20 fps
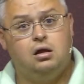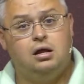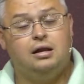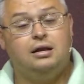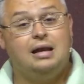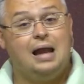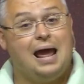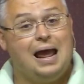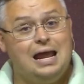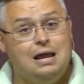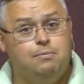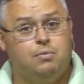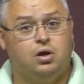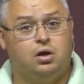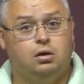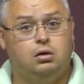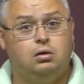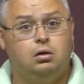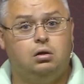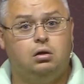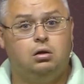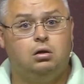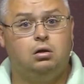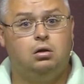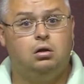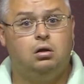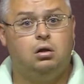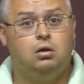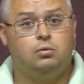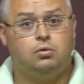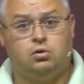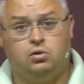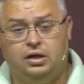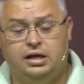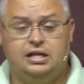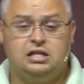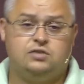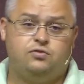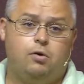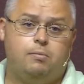Naaman
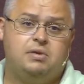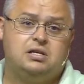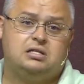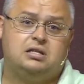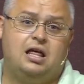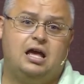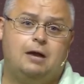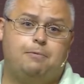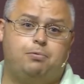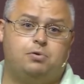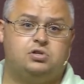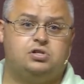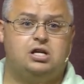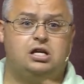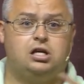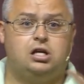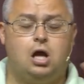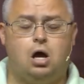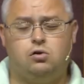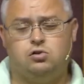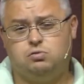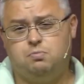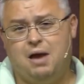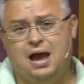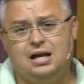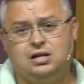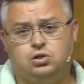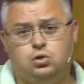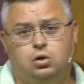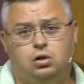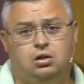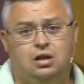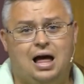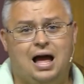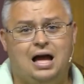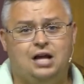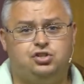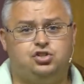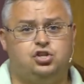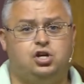cleansed from his leprosy, goes back to
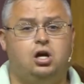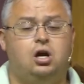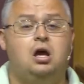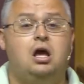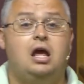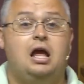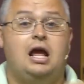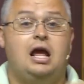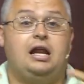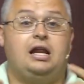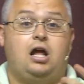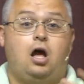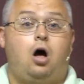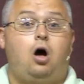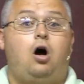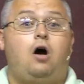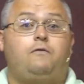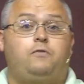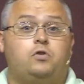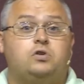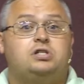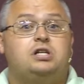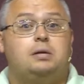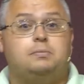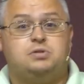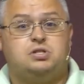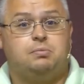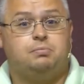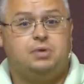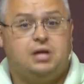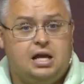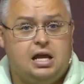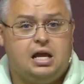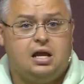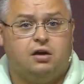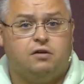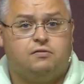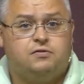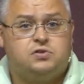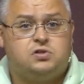Elisha and he offers him some
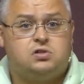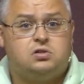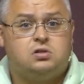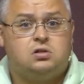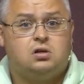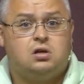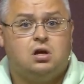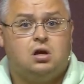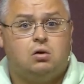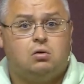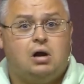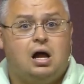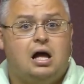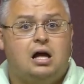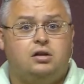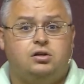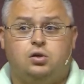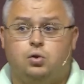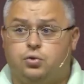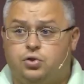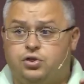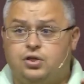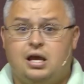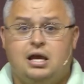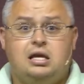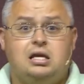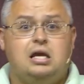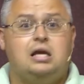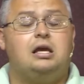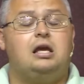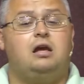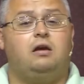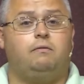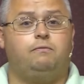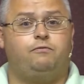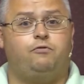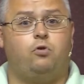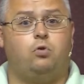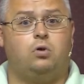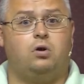gifts, right? You know, thanking him
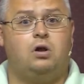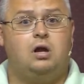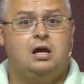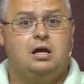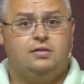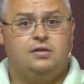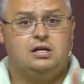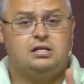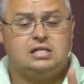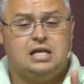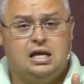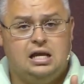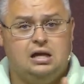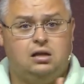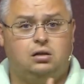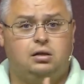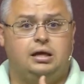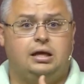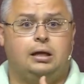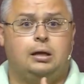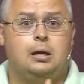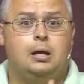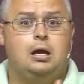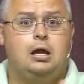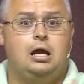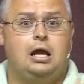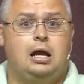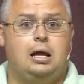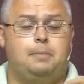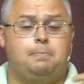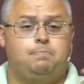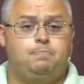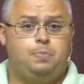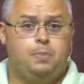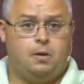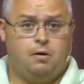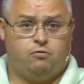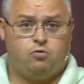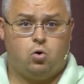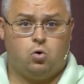for this healing. And
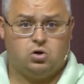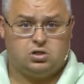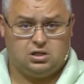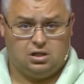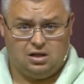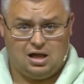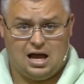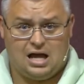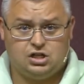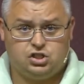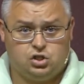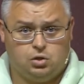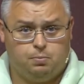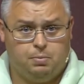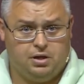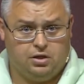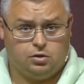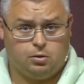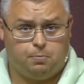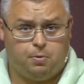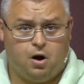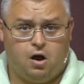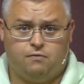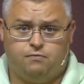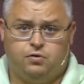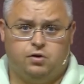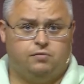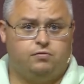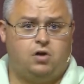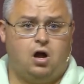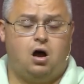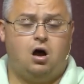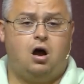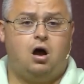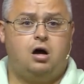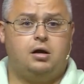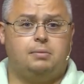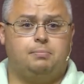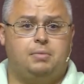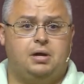of course, Elisha, being the prophet of
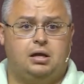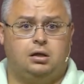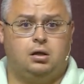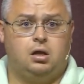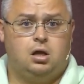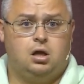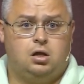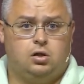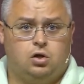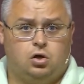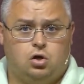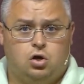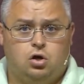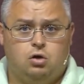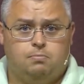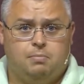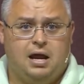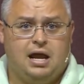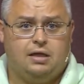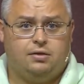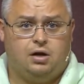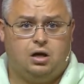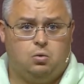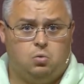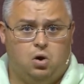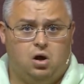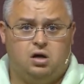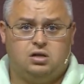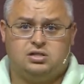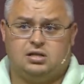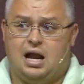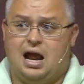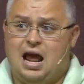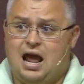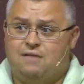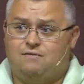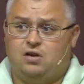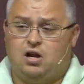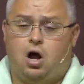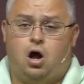God and being the good man that he was and
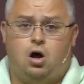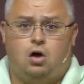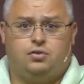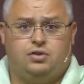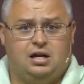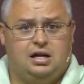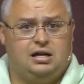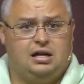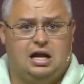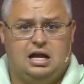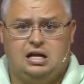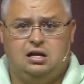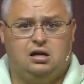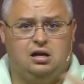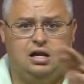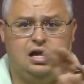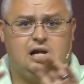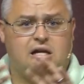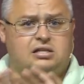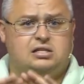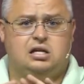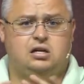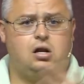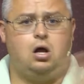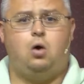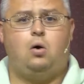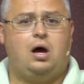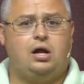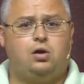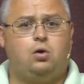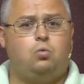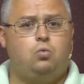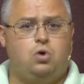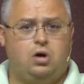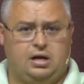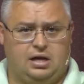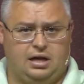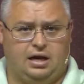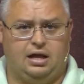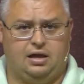having all that he needed, he said, No, I don't want
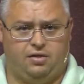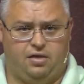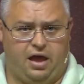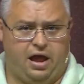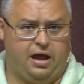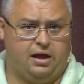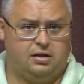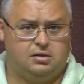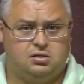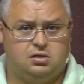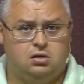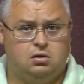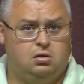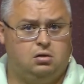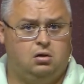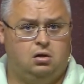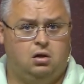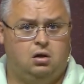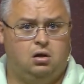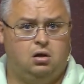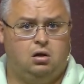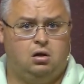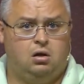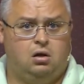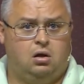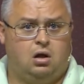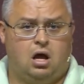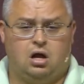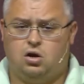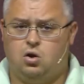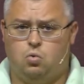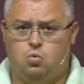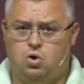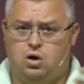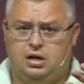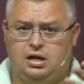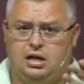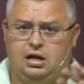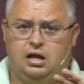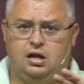any of that. I don't
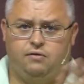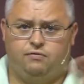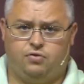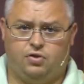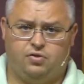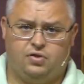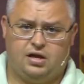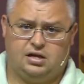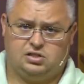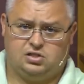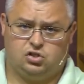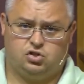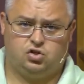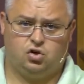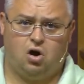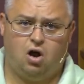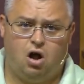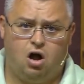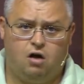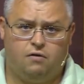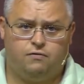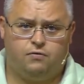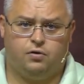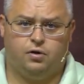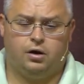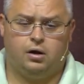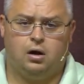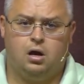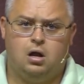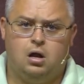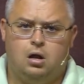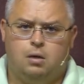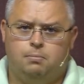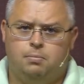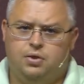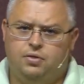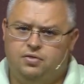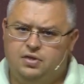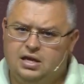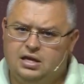want any of the things that you're offering.
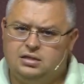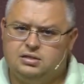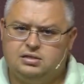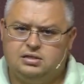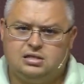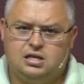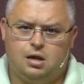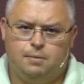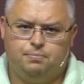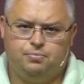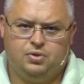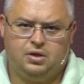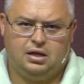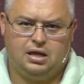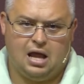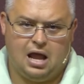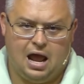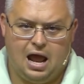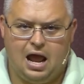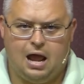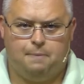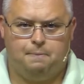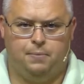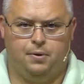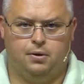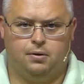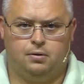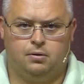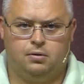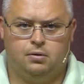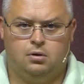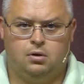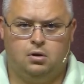But then something happened.